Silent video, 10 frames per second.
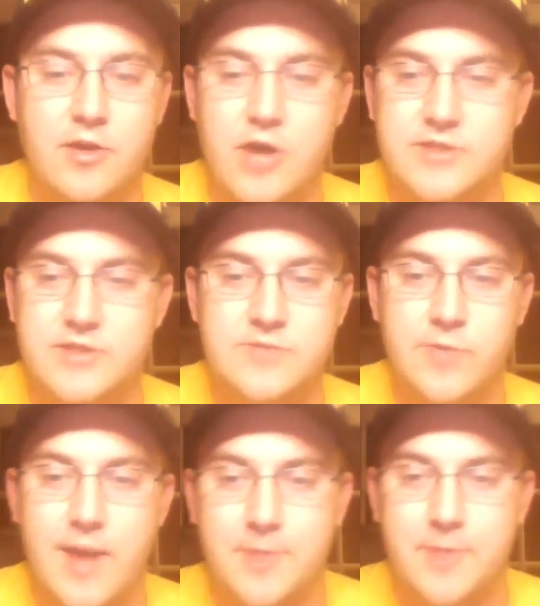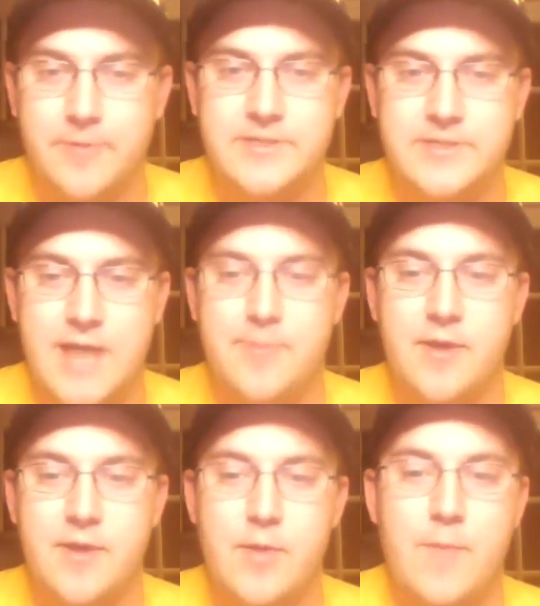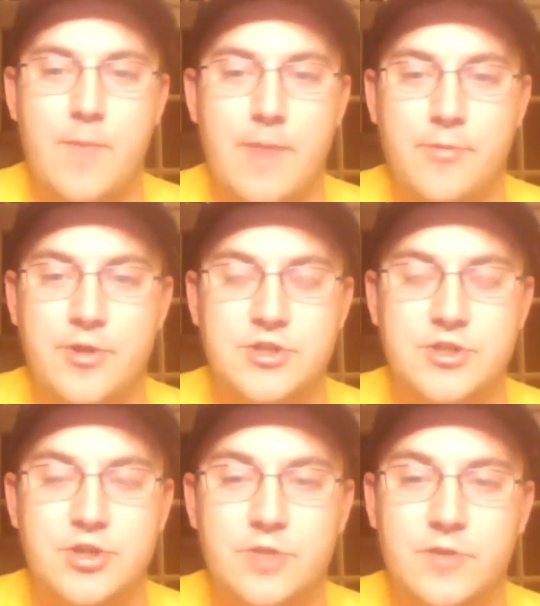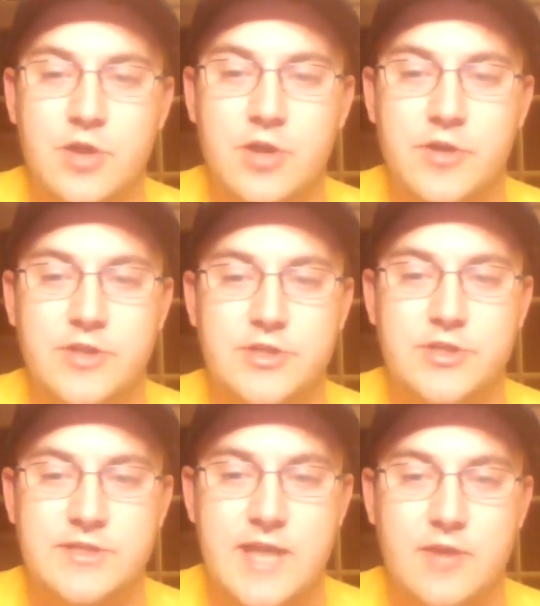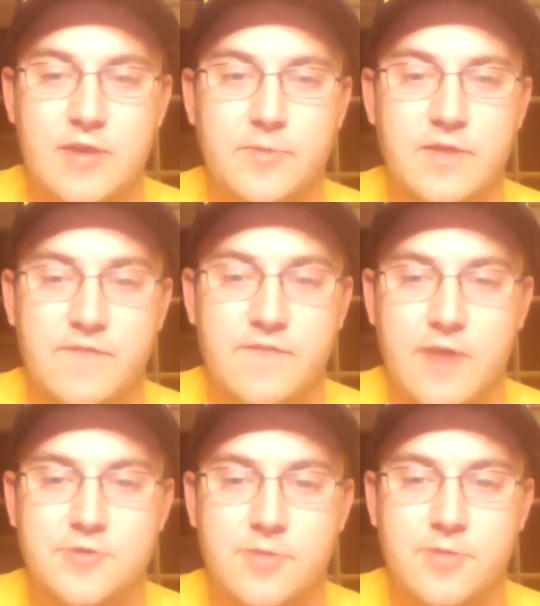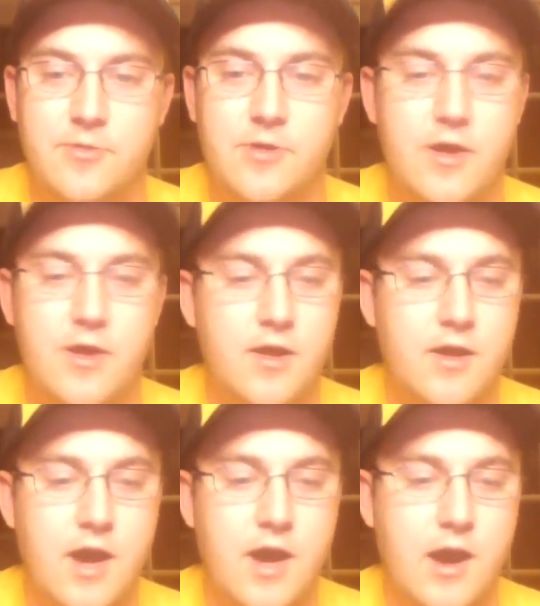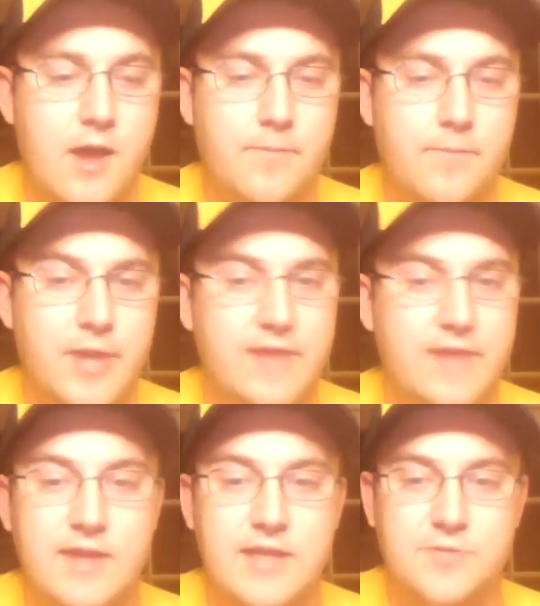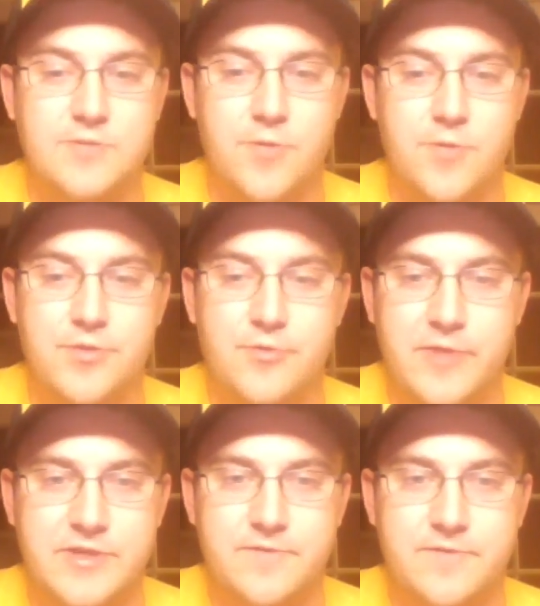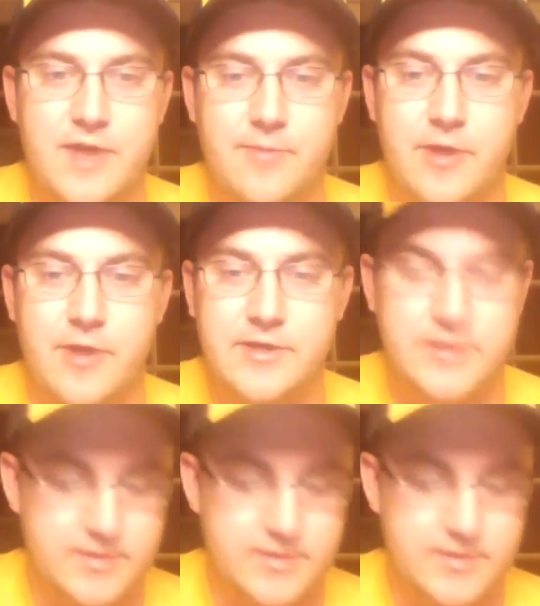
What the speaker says: Cousins will not be able to stop him. My concern with Jokic is that he'll be in foul trouble, but I think he's worth the risk for that price.